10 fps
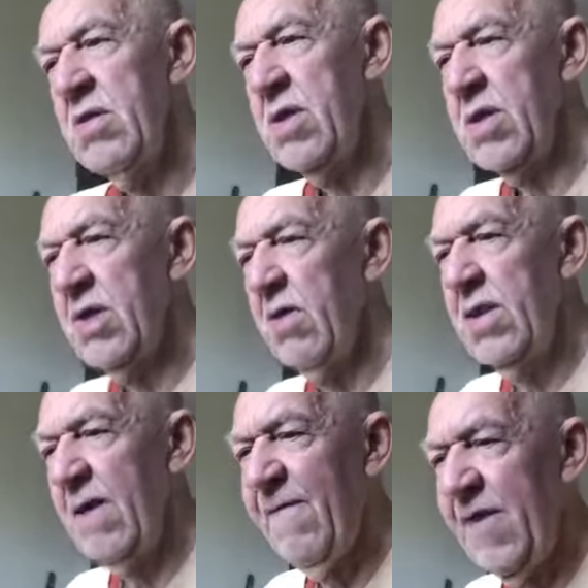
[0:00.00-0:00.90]
There's no
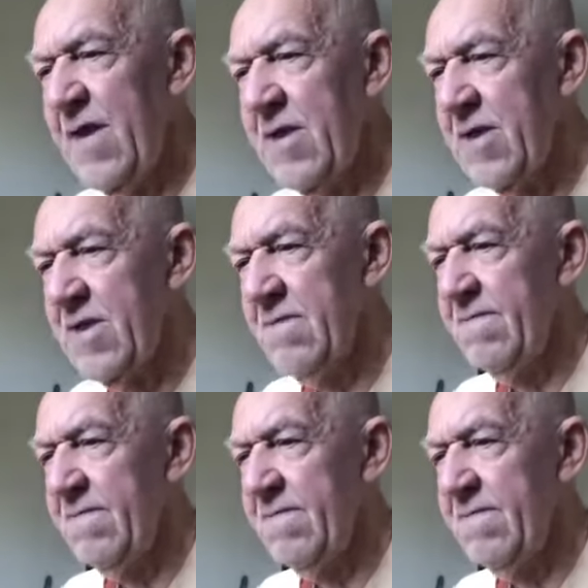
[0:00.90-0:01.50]
difference.